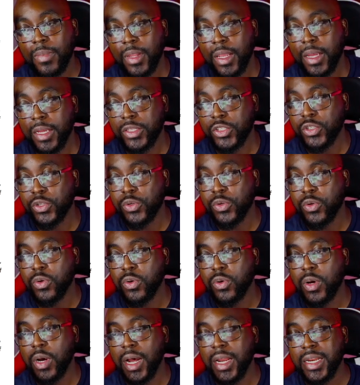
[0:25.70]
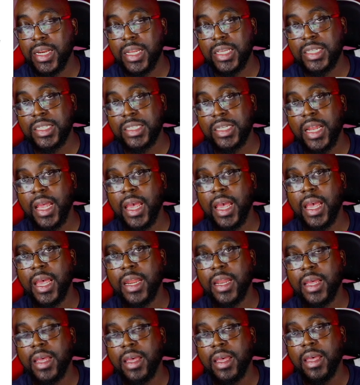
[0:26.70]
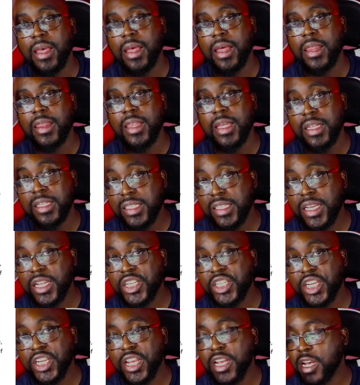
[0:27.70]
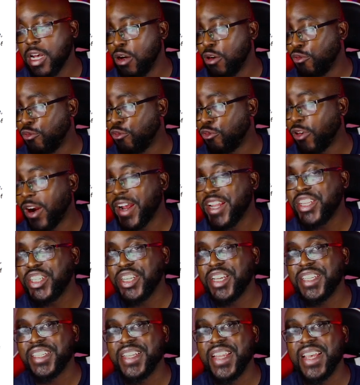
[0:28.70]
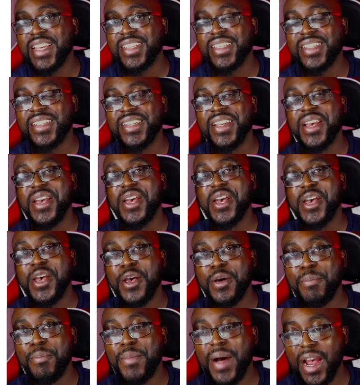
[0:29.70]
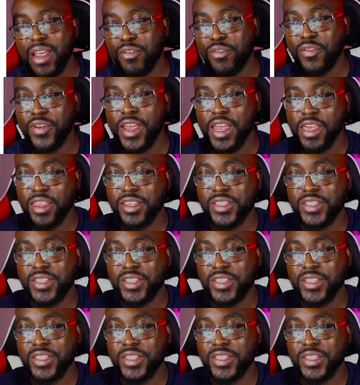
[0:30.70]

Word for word: to understand the teaching of righteousness by faith.